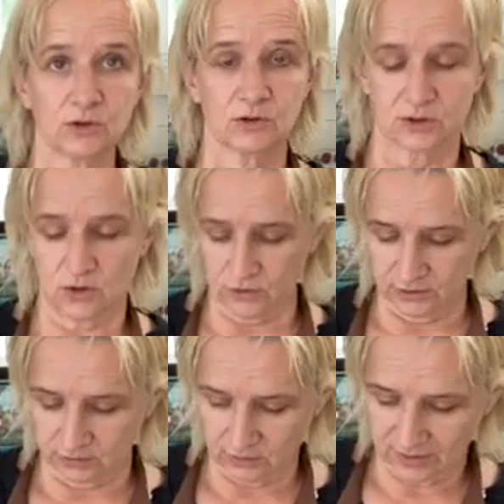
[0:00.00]
just
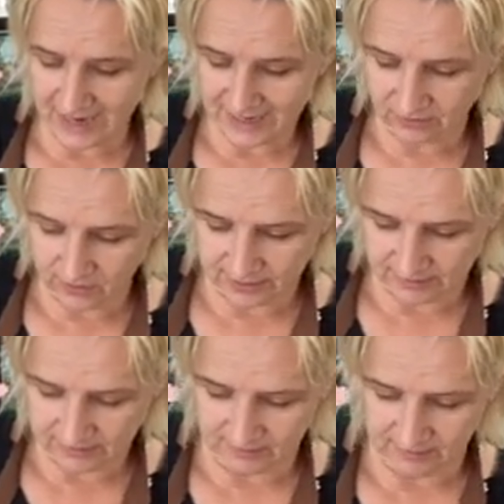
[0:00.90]
going to ladle
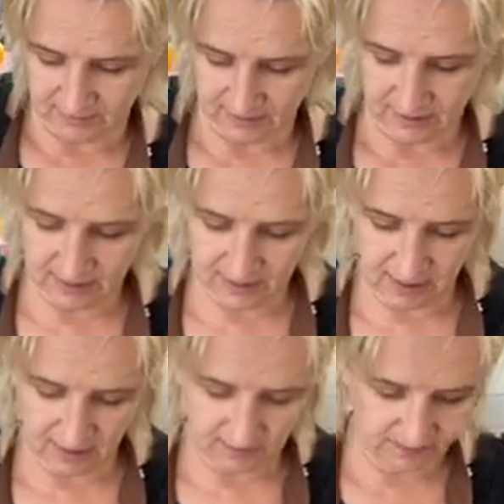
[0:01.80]
it in
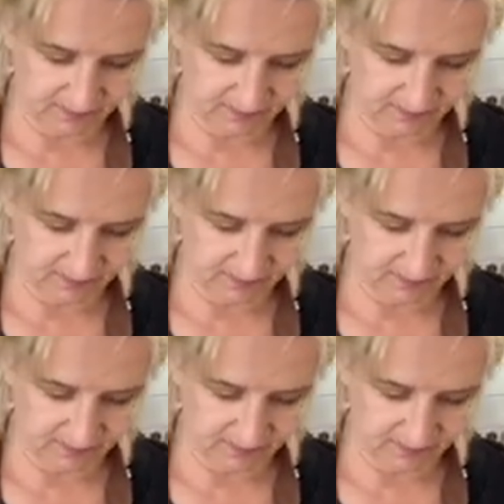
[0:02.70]
there.